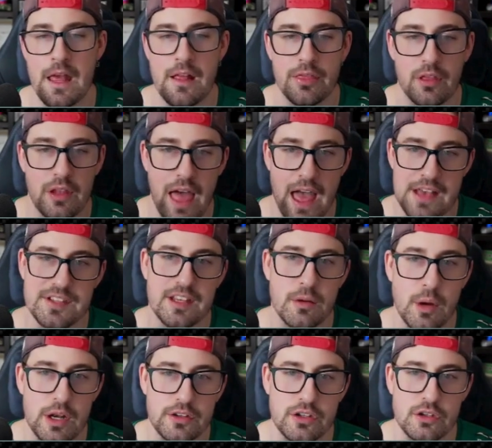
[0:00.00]
The last thing I
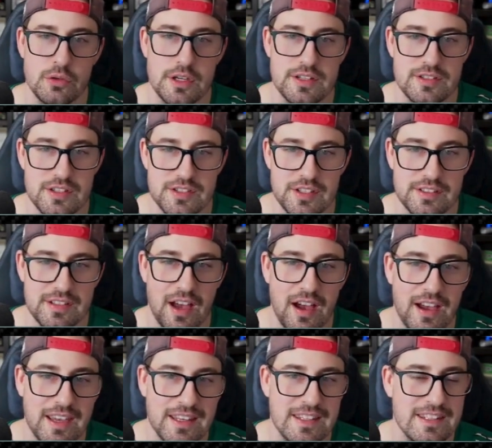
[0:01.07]
want to do is just a
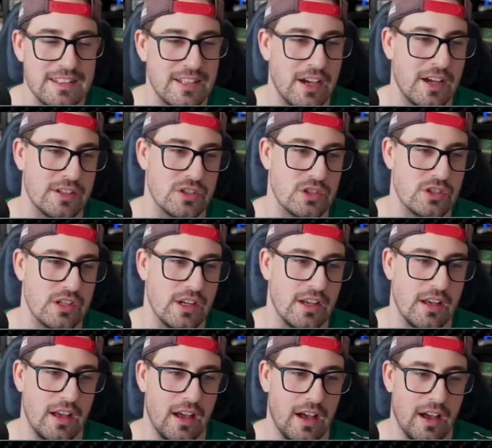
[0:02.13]
tiny touch
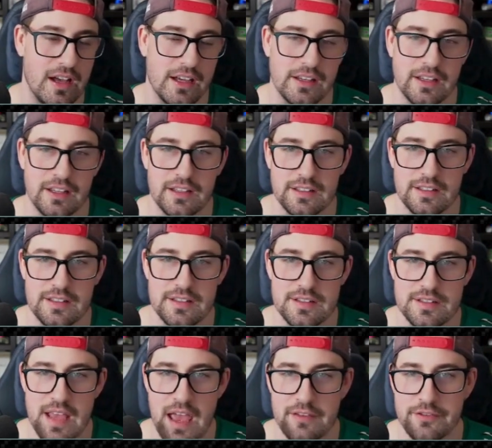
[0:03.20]
on
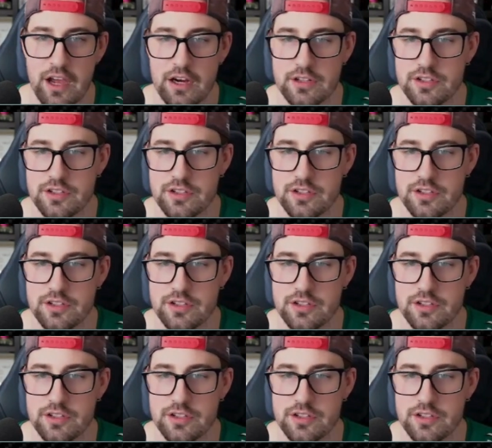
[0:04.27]
Sapphire.